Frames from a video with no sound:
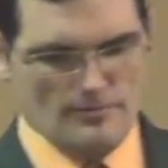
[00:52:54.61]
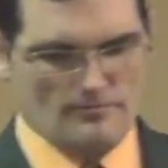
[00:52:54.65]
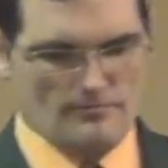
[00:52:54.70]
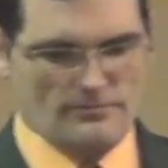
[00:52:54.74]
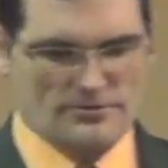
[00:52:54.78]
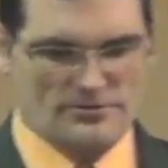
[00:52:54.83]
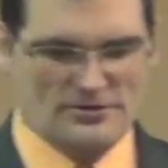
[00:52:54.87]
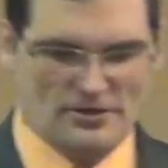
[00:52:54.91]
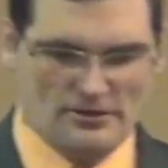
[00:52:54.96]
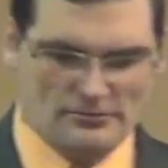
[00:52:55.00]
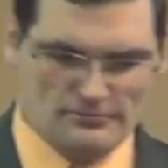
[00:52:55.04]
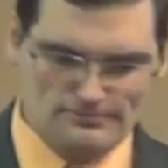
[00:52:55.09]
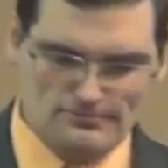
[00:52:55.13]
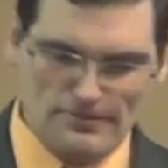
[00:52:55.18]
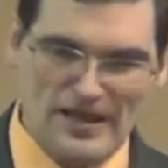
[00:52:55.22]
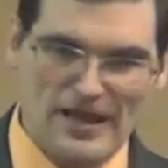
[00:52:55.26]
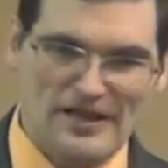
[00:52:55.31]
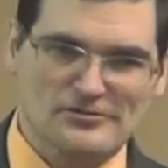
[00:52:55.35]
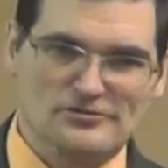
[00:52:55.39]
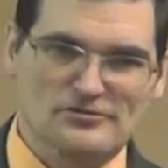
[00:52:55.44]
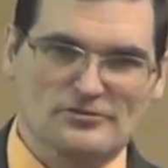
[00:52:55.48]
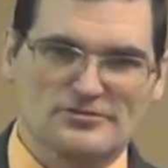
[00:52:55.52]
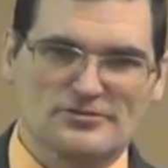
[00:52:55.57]
But don't
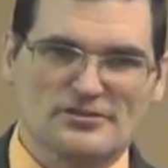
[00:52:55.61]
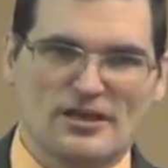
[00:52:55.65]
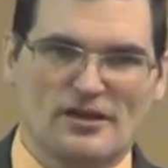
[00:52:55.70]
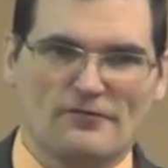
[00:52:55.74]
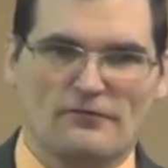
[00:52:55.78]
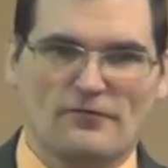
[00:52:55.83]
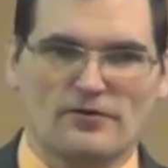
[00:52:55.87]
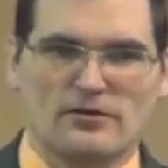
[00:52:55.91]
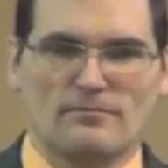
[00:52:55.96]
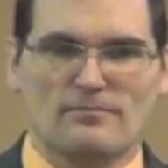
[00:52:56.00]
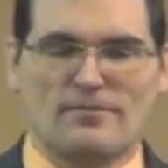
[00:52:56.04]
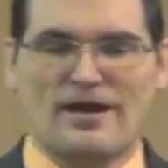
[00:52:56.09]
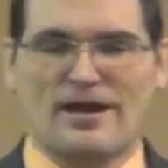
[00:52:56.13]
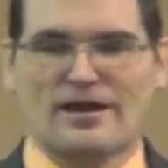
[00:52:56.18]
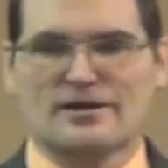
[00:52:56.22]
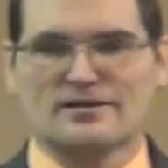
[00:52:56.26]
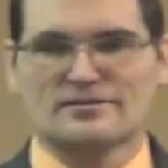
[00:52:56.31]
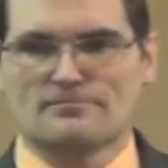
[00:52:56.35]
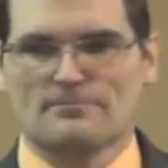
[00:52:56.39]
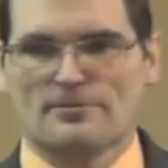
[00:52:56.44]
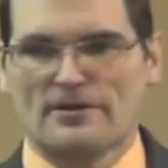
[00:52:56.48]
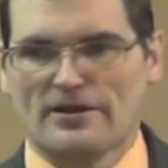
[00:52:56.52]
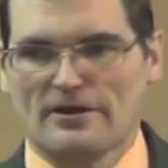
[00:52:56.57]
pat yourself on
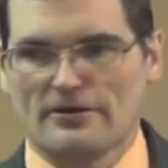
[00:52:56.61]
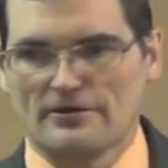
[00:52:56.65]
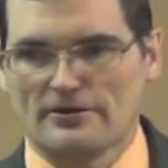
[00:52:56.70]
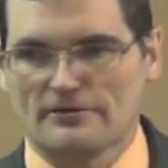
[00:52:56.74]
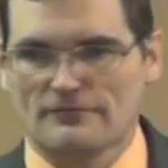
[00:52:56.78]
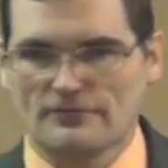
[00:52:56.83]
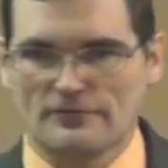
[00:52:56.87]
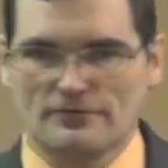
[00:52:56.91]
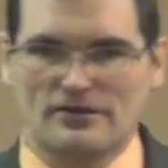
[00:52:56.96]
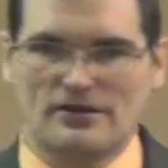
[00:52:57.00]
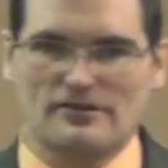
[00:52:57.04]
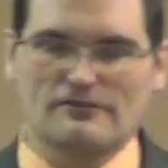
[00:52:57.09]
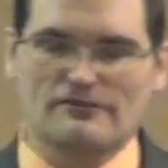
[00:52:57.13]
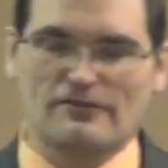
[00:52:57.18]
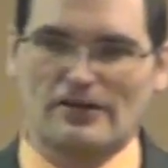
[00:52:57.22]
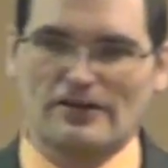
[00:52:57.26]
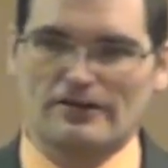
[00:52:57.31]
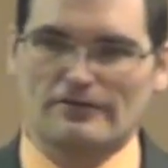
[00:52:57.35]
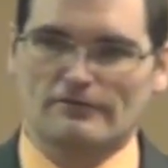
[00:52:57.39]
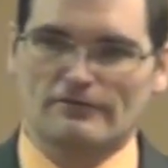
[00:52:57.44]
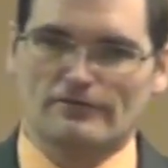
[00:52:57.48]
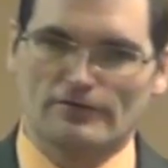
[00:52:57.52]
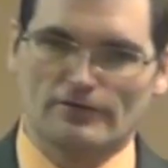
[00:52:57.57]
as a parent if you're not
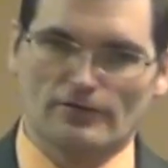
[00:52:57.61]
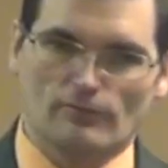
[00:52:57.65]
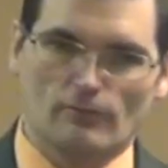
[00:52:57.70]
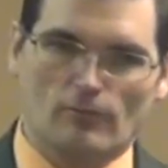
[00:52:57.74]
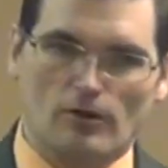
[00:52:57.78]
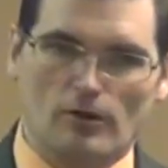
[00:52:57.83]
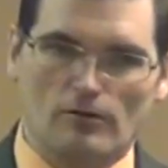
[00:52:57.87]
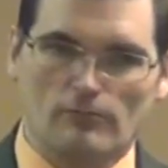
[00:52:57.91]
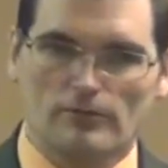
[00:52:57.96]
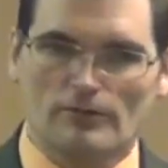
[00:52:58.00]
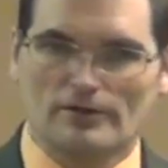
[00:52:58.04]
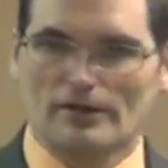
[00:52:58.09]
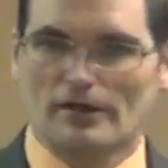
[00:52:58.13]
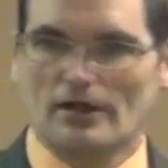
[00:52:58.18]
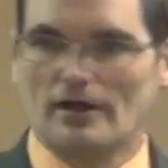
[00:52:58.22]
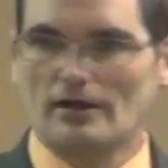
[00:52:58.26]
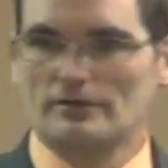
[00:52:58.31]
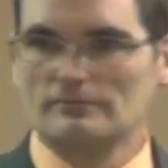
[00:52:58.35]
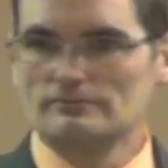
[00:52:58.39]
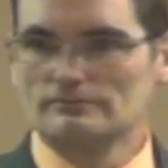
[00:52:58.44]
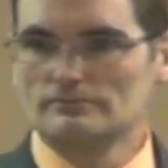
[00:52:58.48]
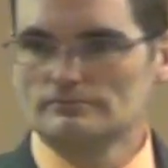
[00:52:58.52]
fighting for their walk with God.